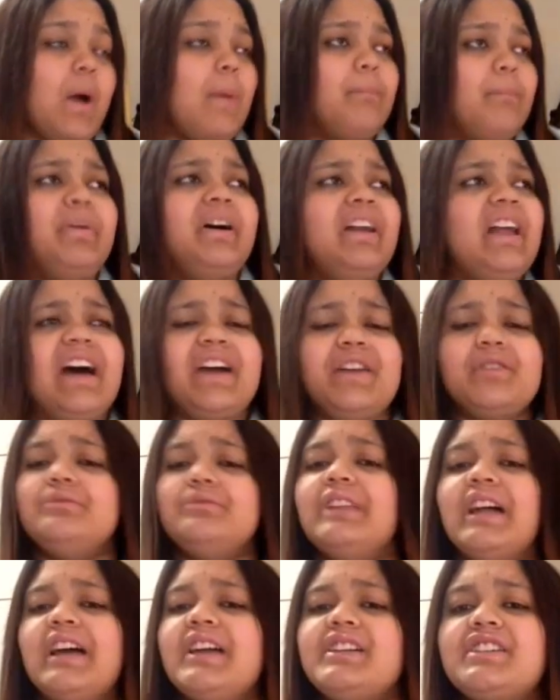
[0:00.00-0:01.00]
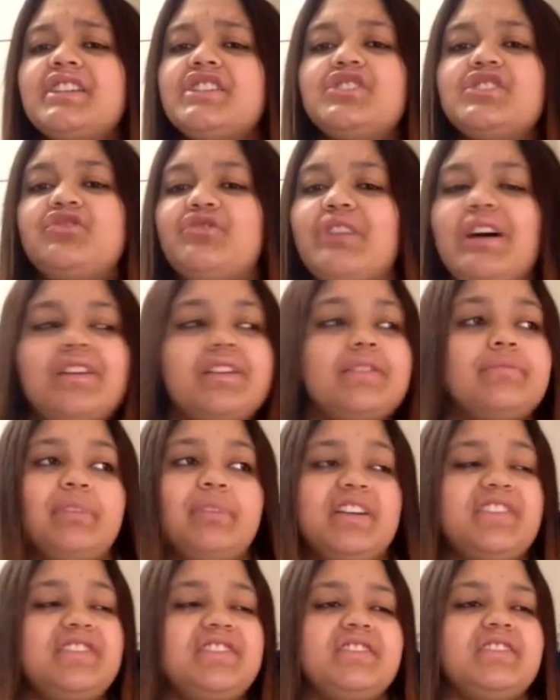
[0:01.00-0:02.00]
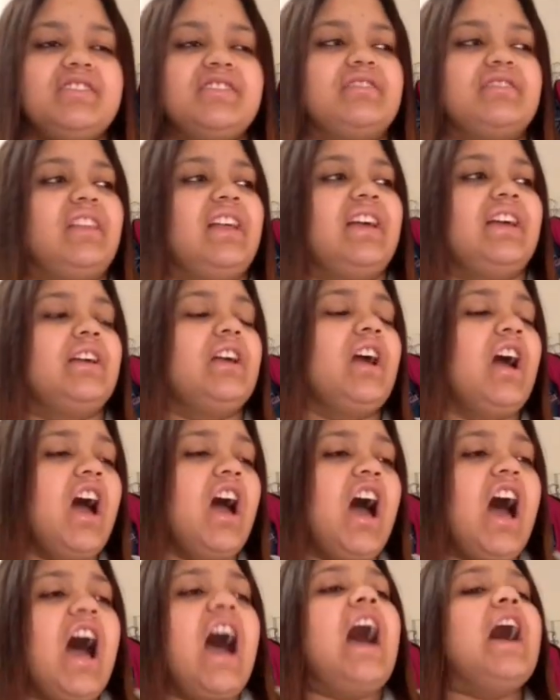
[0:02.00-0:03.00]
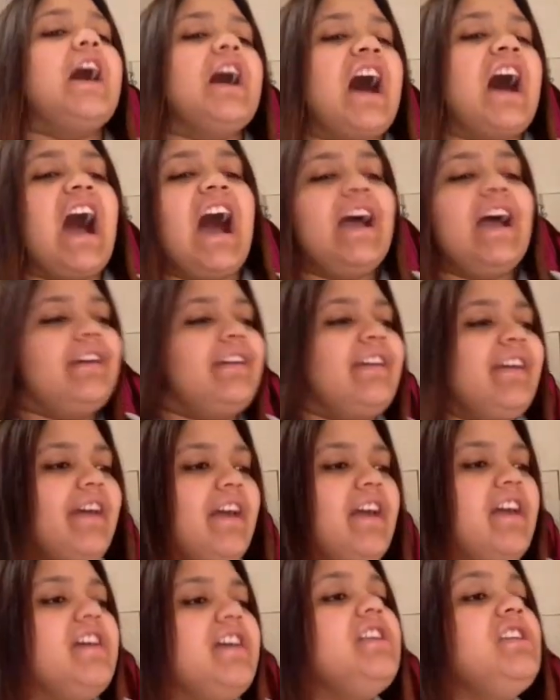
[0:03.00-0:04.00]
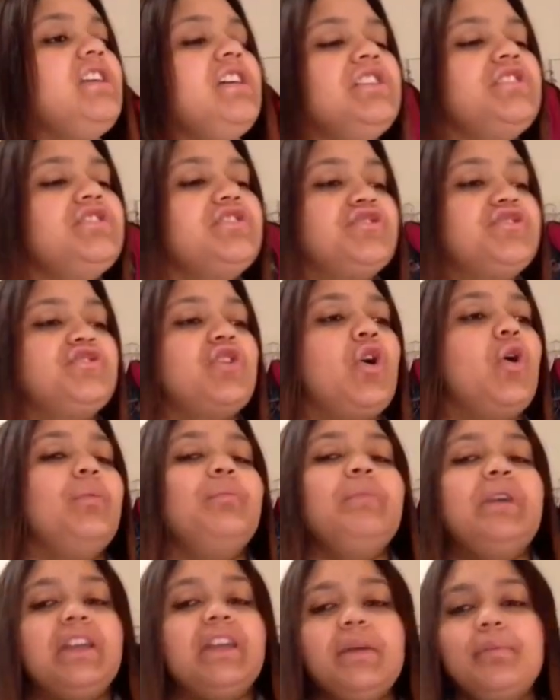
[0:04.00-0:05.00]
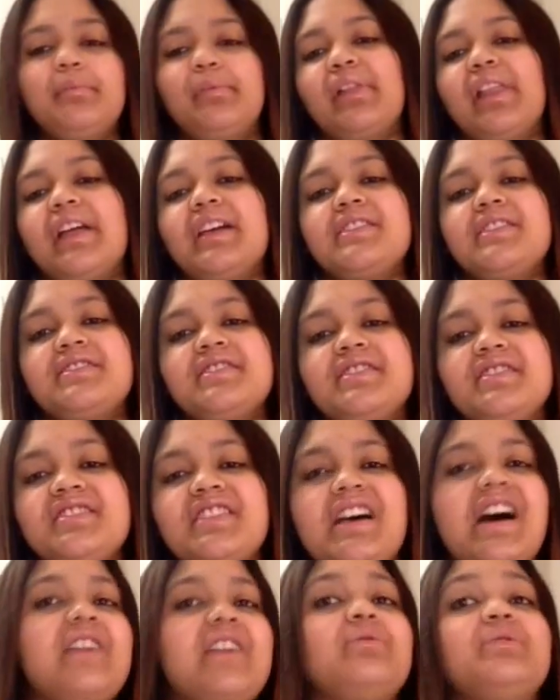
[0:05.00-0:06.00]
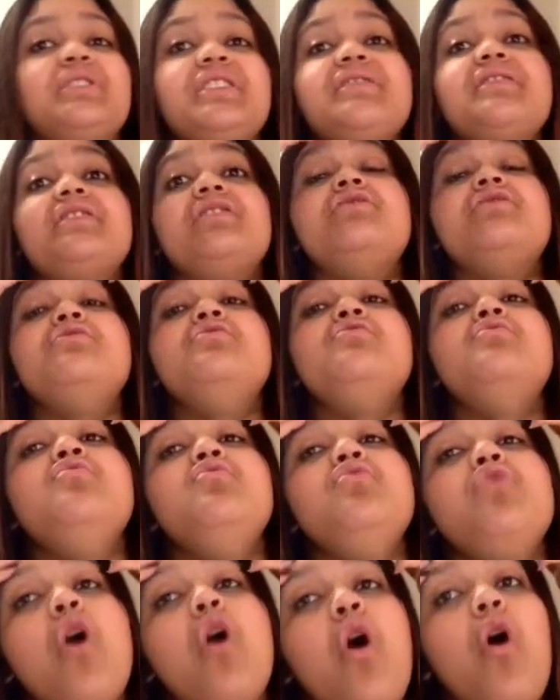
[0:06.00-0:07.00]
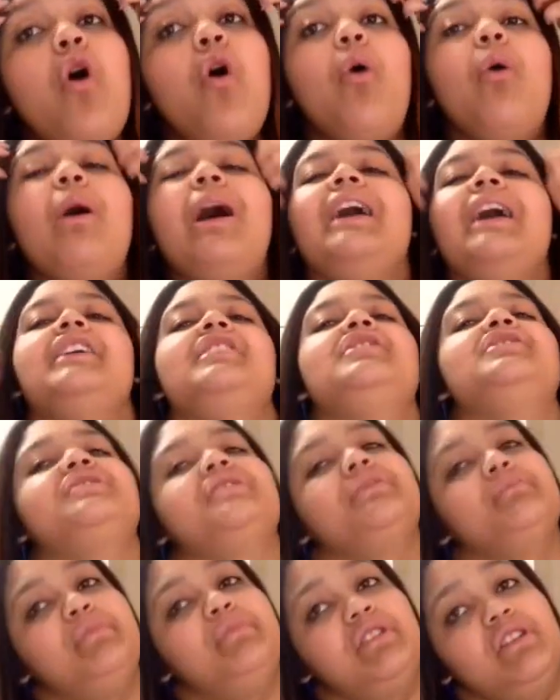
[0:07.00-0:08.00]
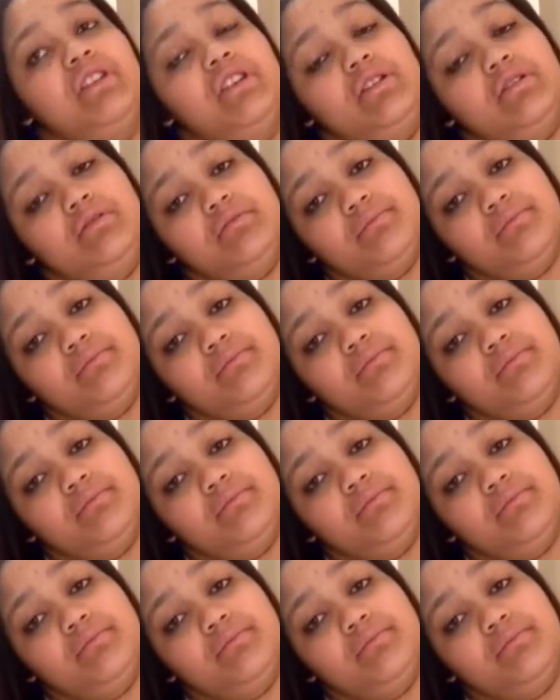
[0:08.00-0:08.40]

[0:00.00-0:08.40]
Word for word: But I don't like crowded buses. Like, I get hit in so many places, I don't even know I could have been hit.